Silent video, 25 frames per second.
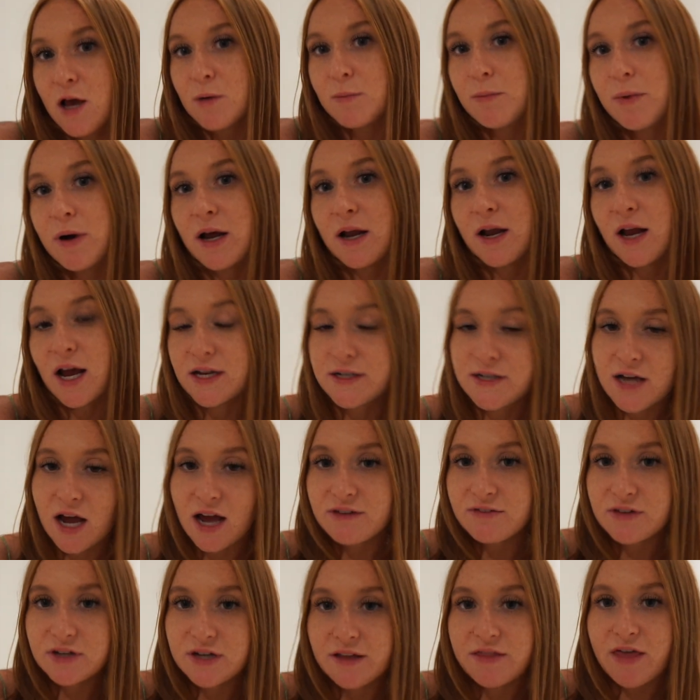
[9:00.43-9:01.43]
But I
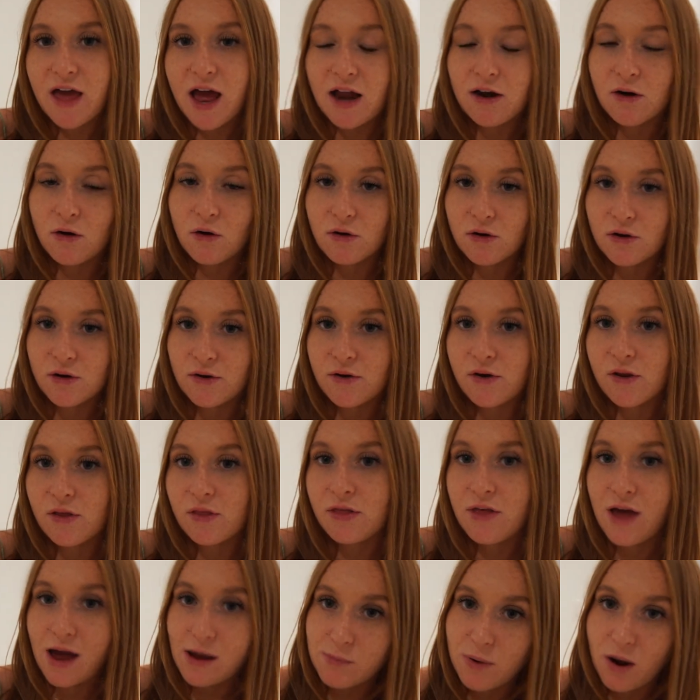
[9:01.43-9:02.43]
dive into that on
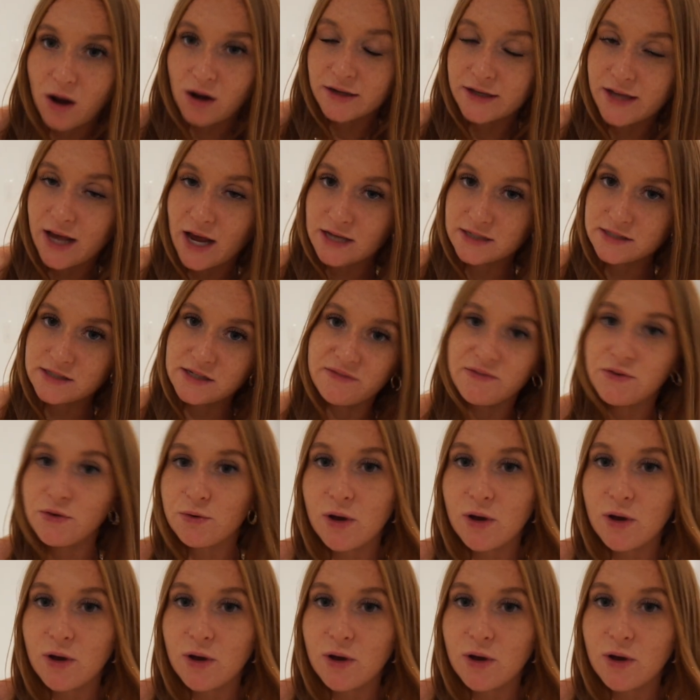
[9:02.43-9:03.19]
that podcast if you